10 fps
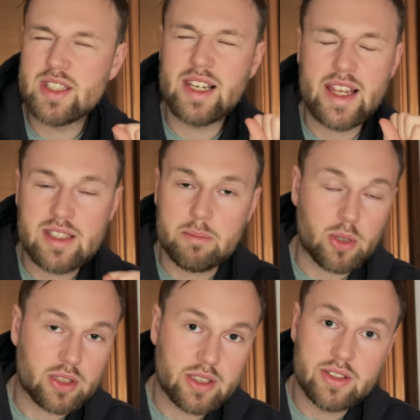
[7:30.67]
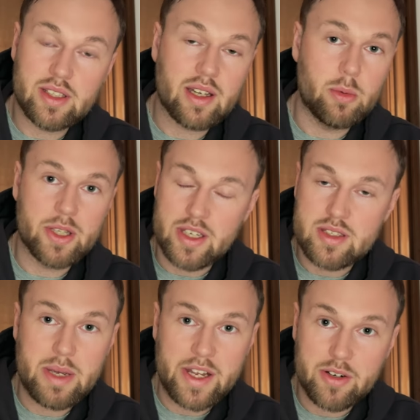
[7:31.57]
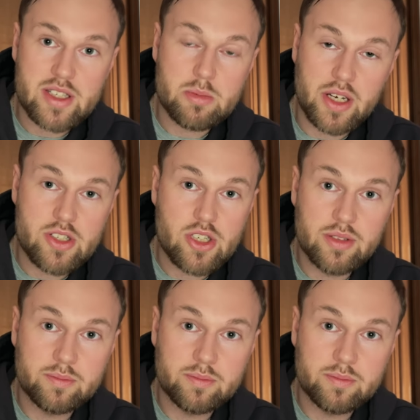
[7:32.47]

less important, and what doesn't matter as much.